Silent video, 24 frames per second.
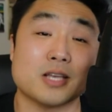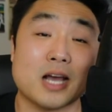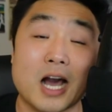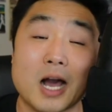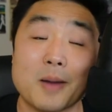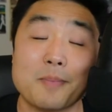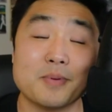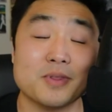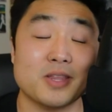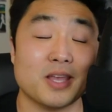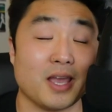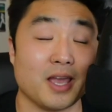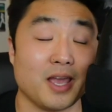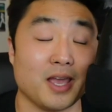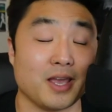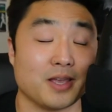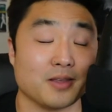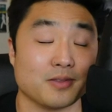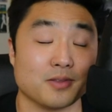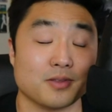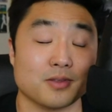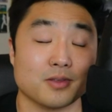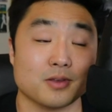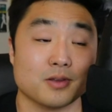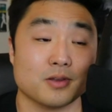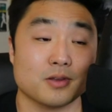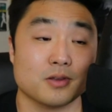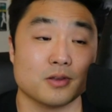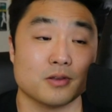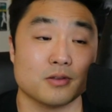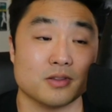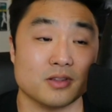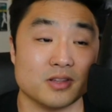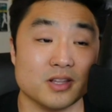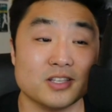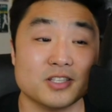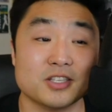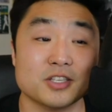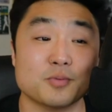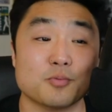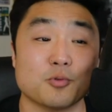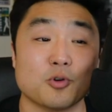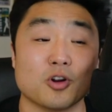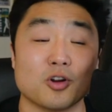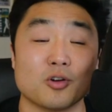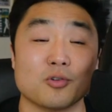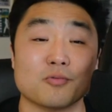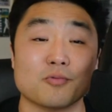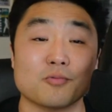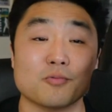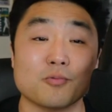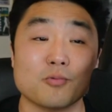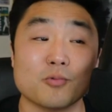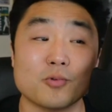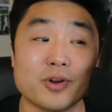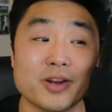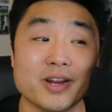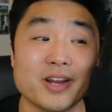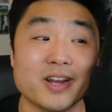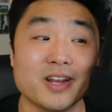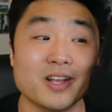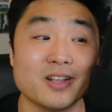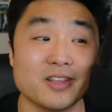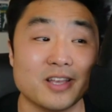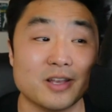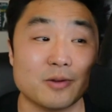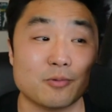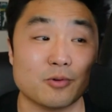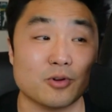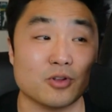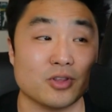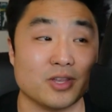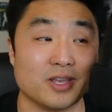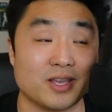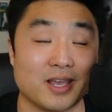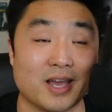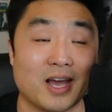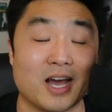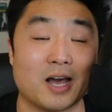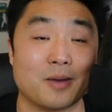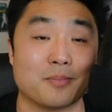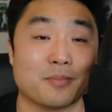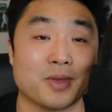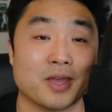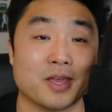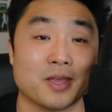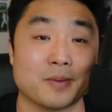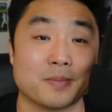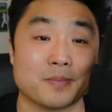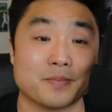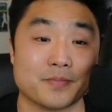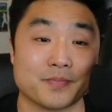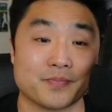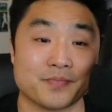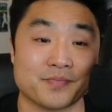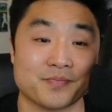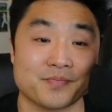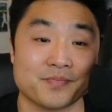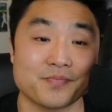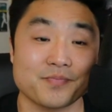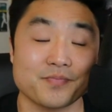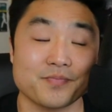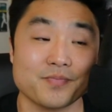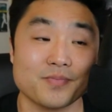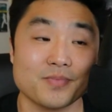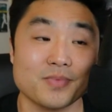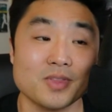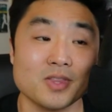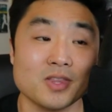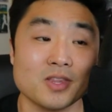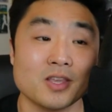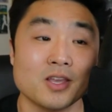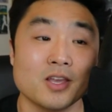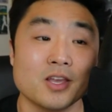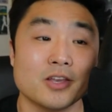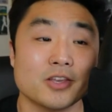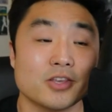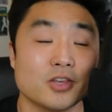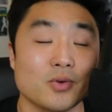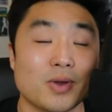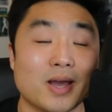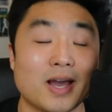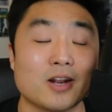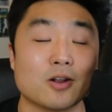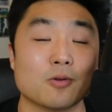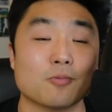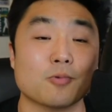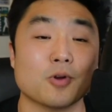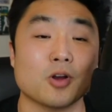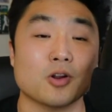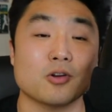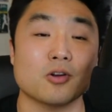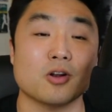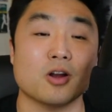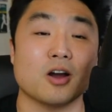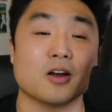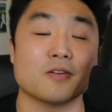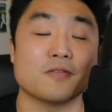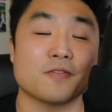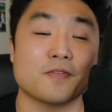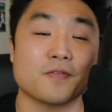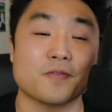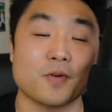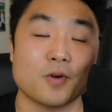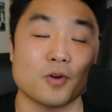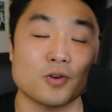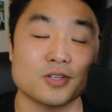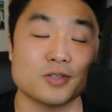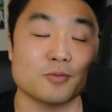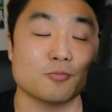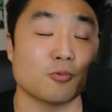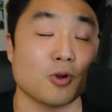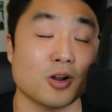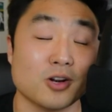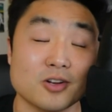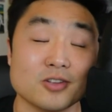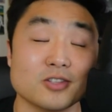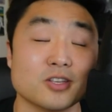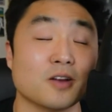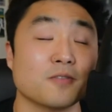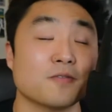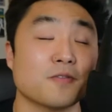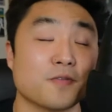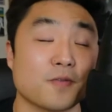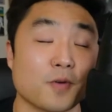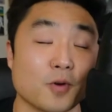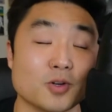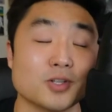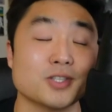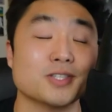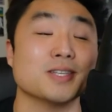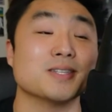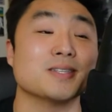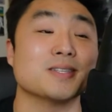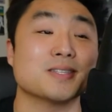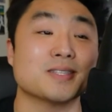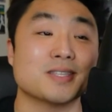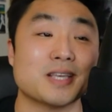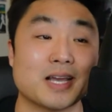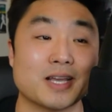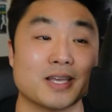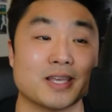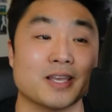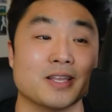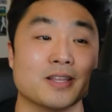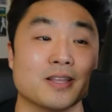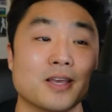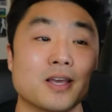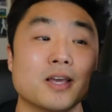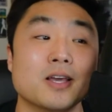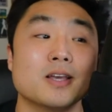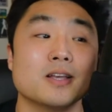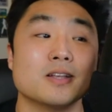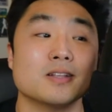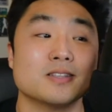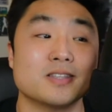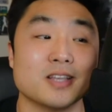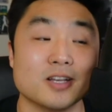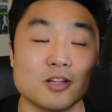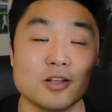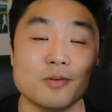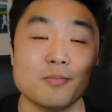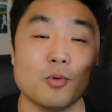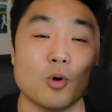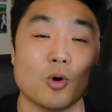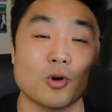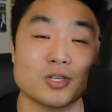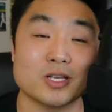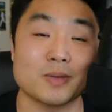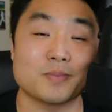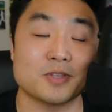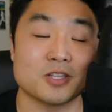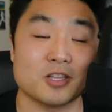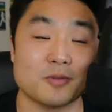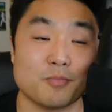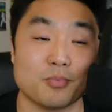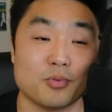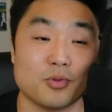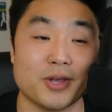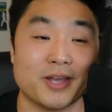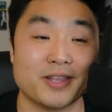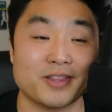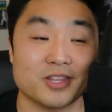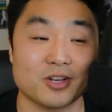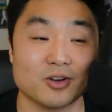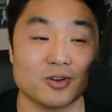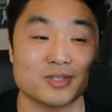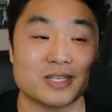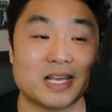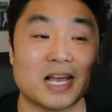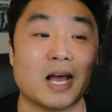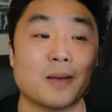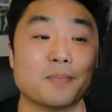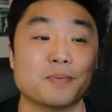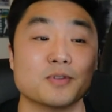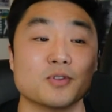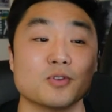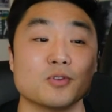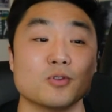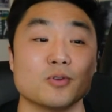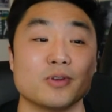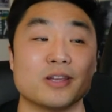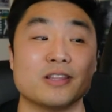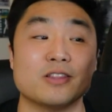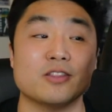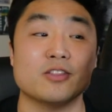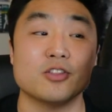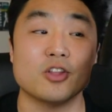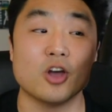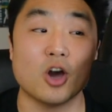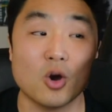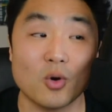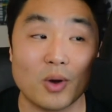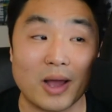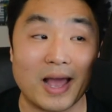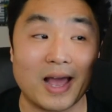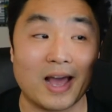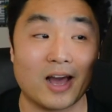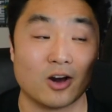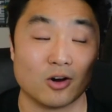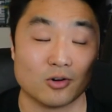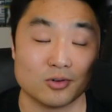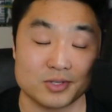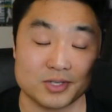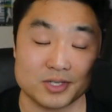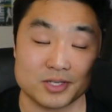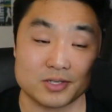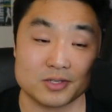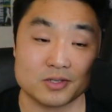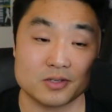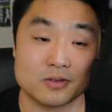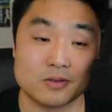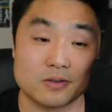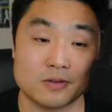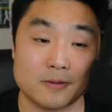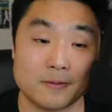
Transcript: top of the eighth, this is where it really, really got me. You had a runner on first, runners on first and second. Dylan Moore's up to the plate. There's absolutely no outs.